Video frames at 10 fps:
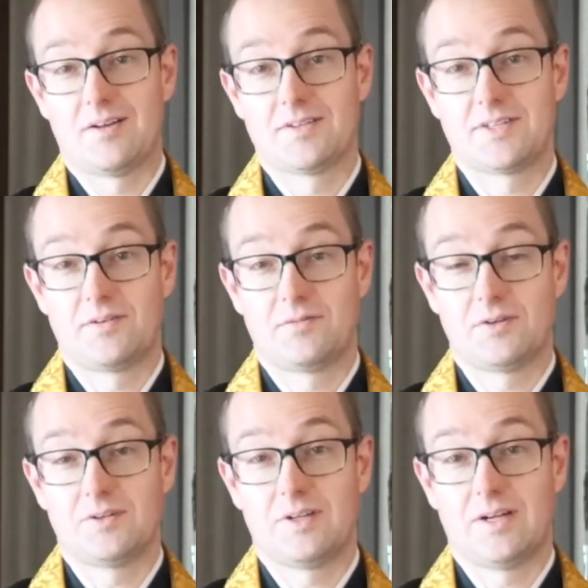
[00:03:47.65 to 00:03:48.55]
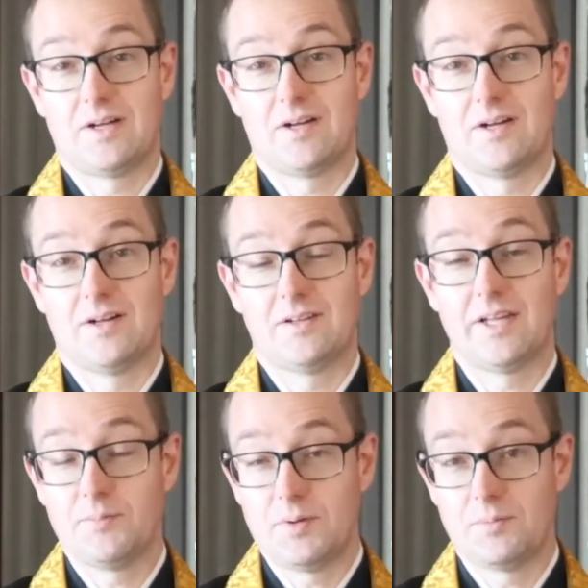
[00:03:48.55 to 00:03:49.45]
several
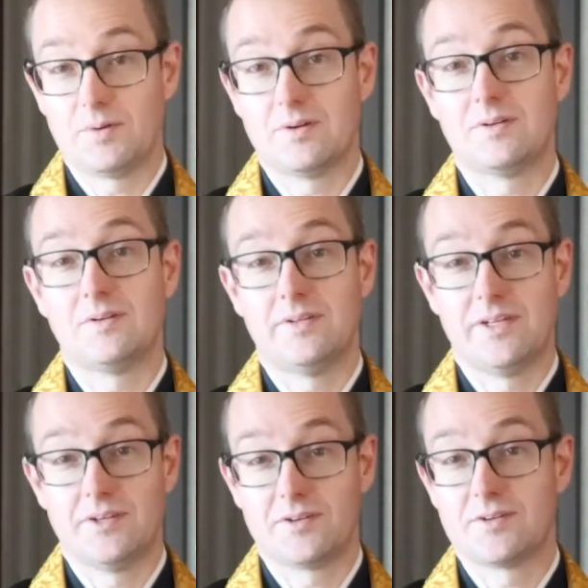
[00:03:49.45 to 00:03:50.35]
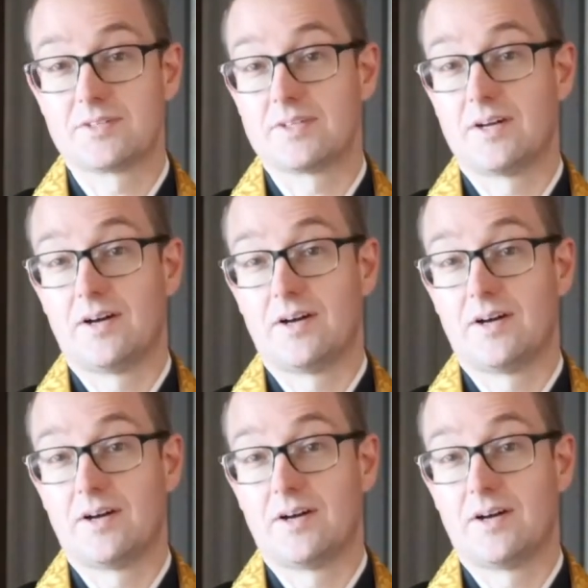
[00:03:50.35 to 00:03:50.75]
lay people, leaders,